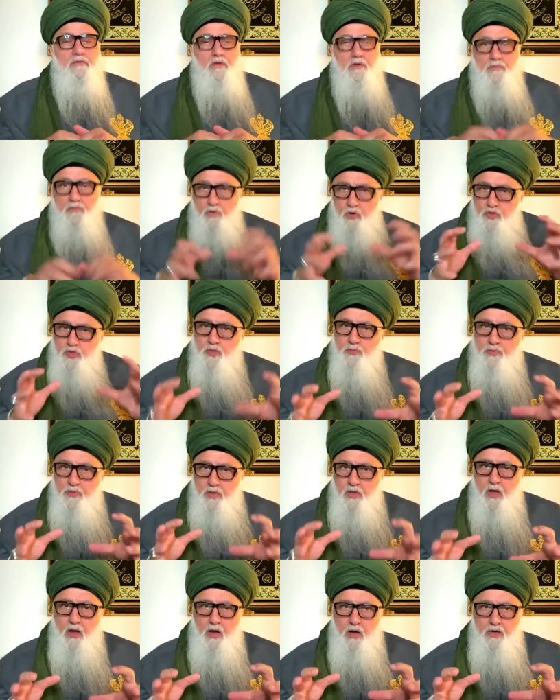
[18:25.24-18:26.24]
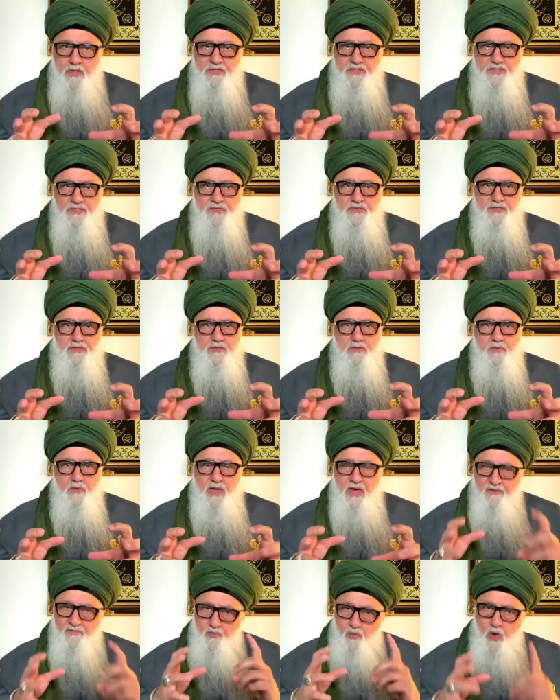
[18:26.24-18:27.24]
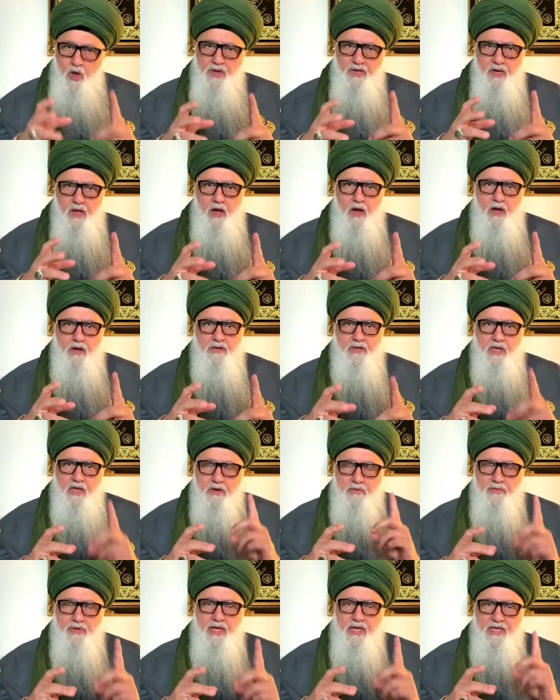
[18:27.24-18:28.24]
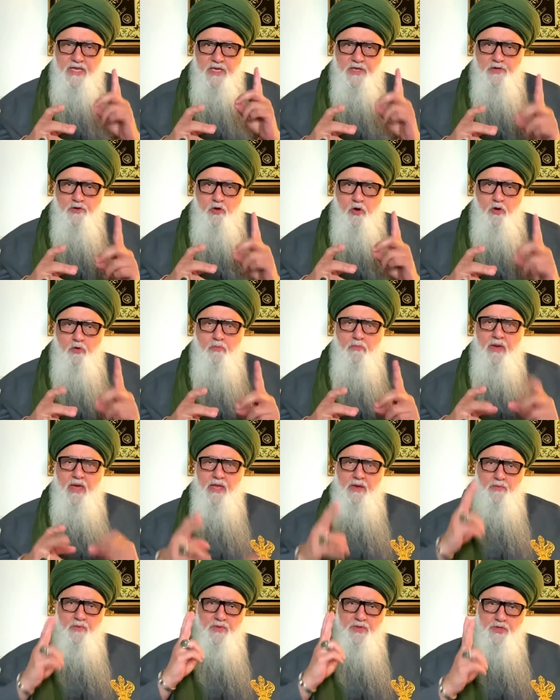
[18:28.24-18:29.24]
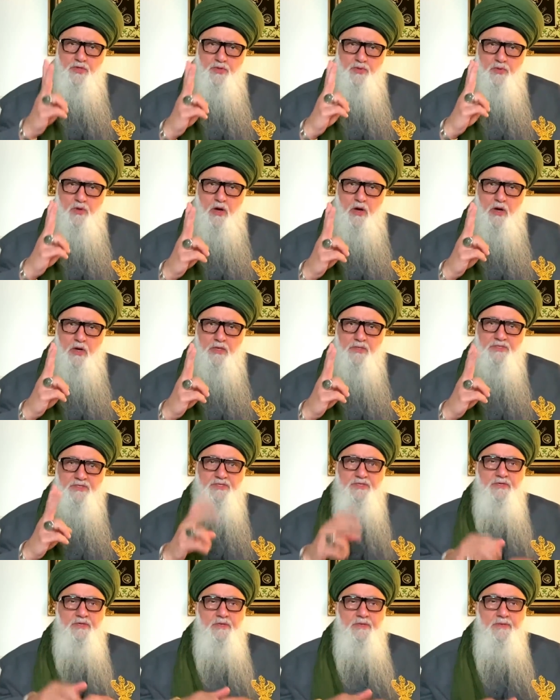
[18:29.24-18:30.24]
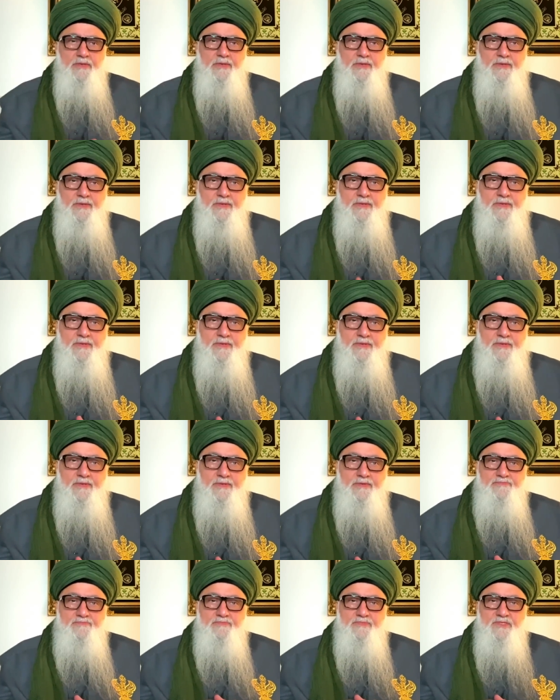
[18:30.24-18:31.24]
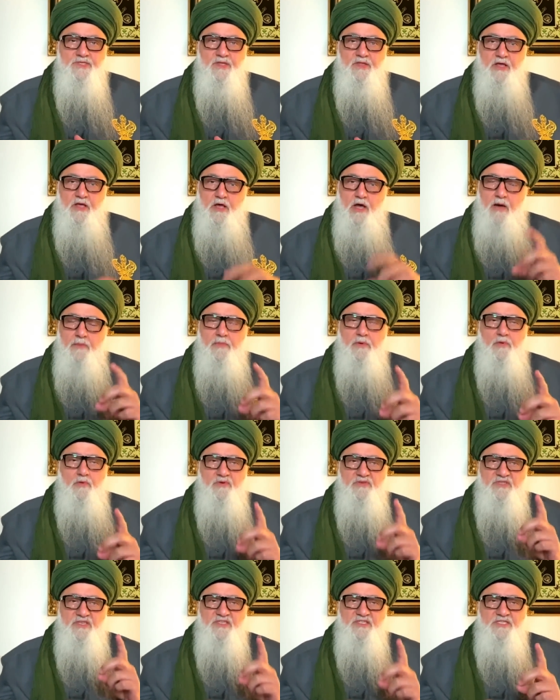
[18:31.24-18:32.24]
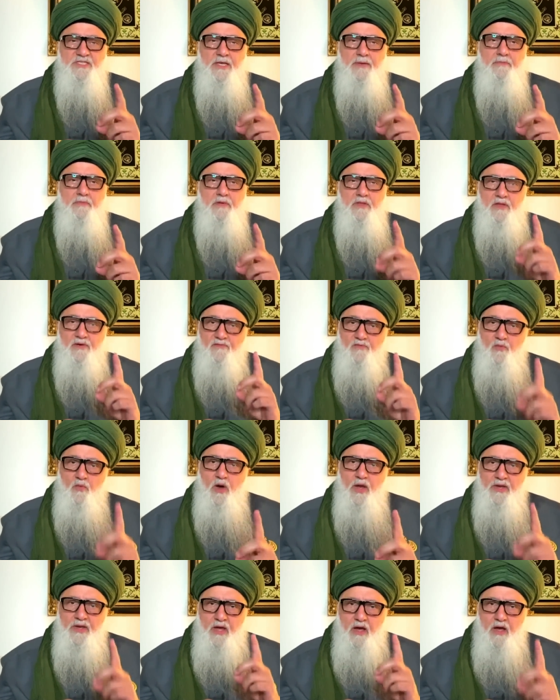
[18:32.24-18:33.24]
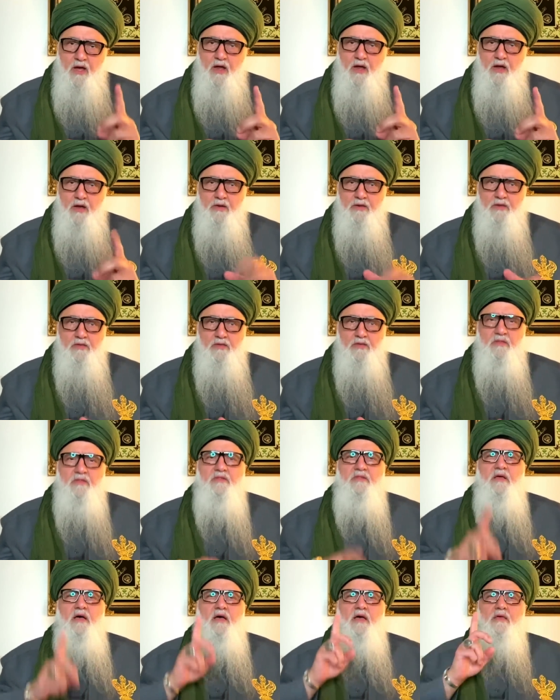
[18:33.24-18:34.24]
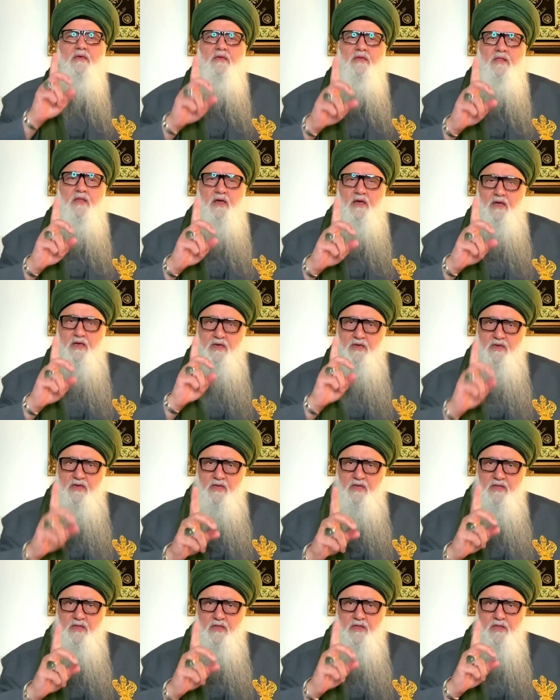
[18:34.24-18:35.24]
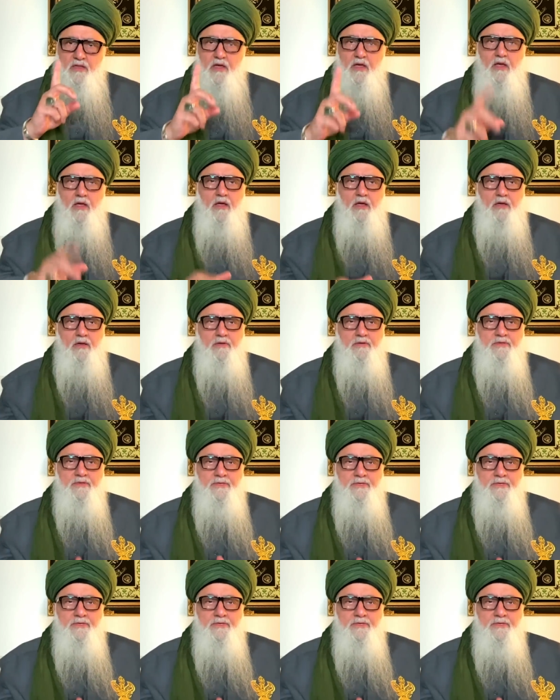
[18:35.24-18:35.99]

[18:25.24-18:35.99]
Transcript: not multiple hearts, we have one heart. I created no man with two hearts. So the Kaaba was the symbol of one heart, La ilaha illallah.